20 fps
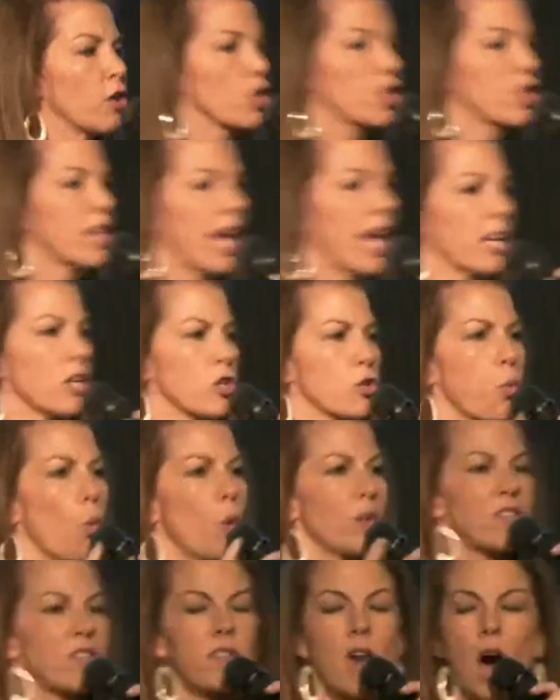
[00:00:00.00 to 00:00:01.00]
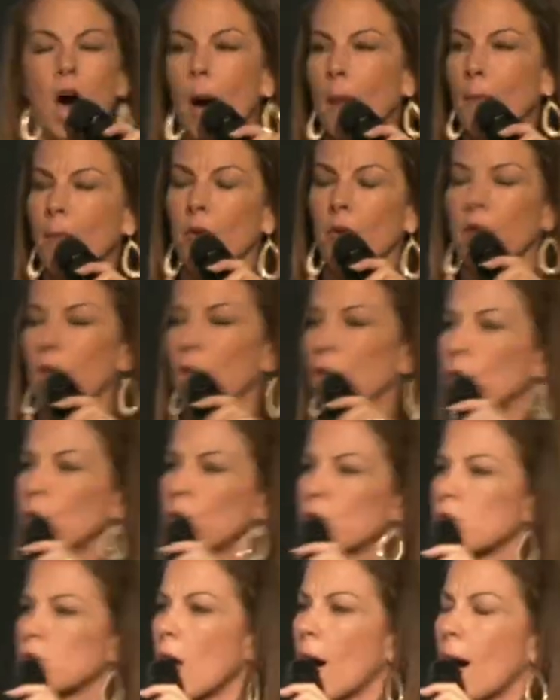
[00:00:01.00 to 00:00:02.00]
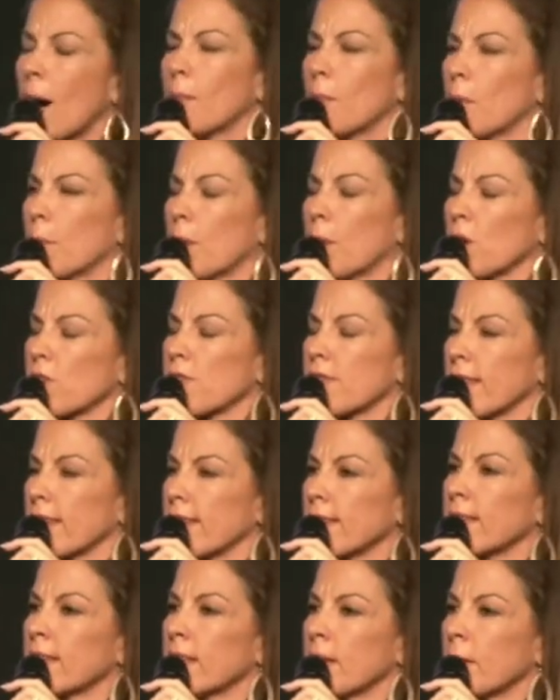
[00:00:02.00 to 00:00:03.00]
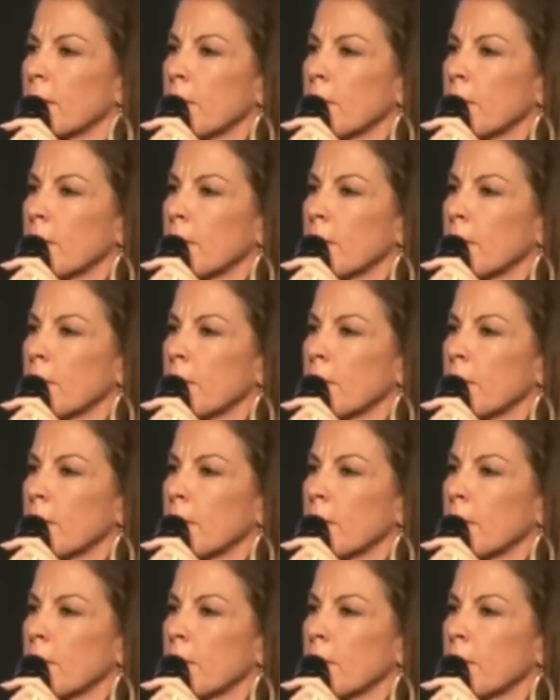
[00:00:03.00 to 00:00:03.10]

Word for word: understand is what's the humble then? Who's the humble person?